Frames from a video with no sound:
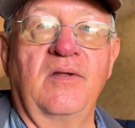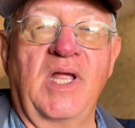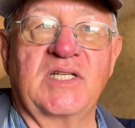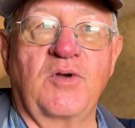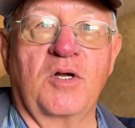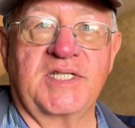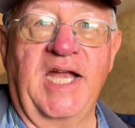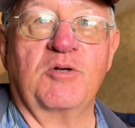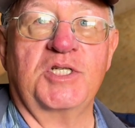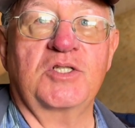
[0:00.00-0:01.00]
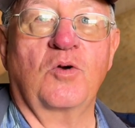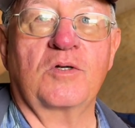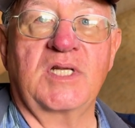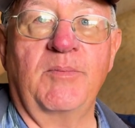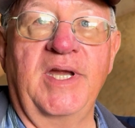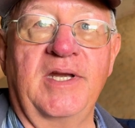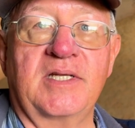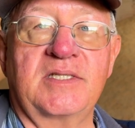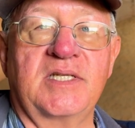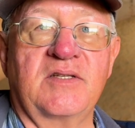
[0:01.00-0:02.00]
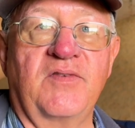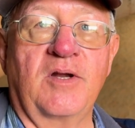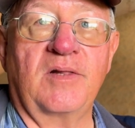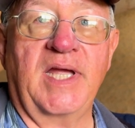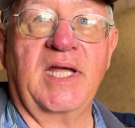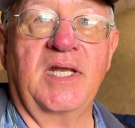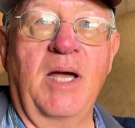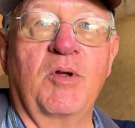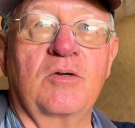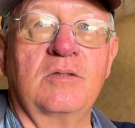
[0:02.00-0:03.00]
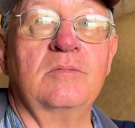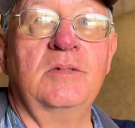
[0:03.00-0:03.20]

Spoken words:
as far as the energy source, I mean, it's a fairly economical